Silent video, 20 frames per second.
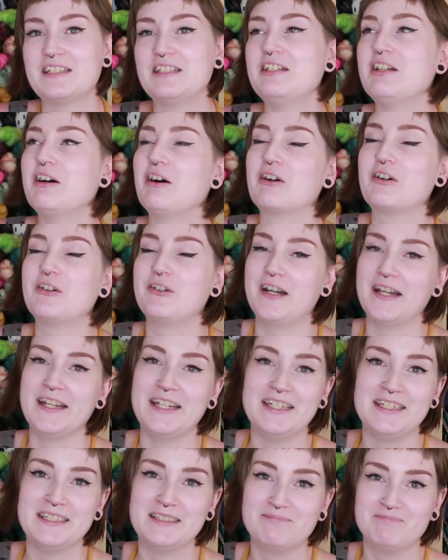not
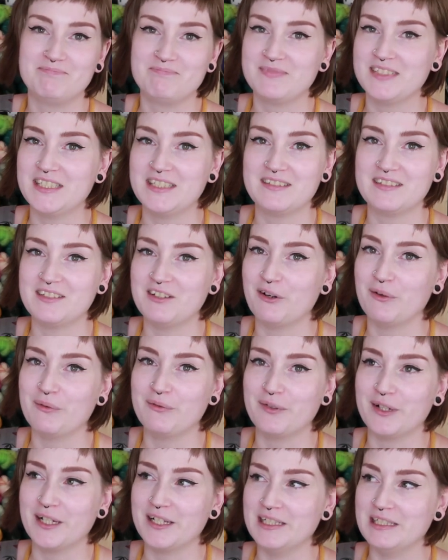great. It's not
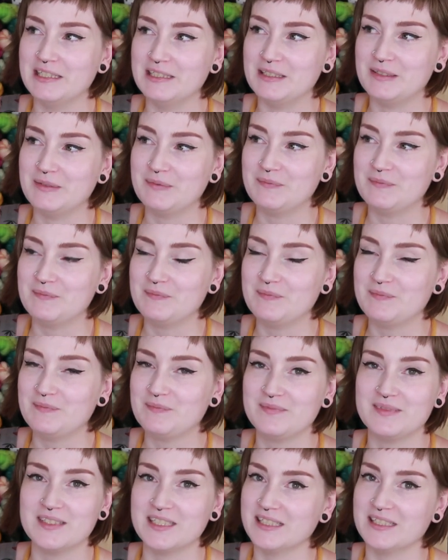fun.
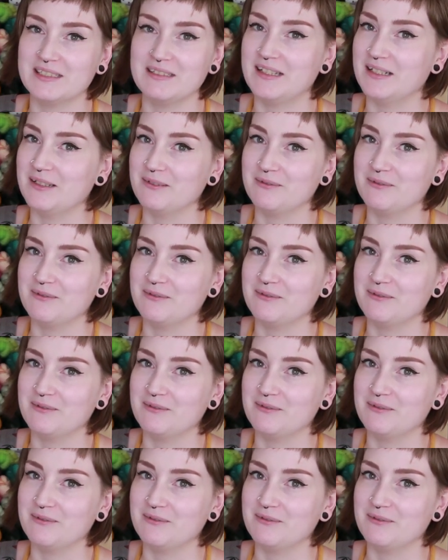No.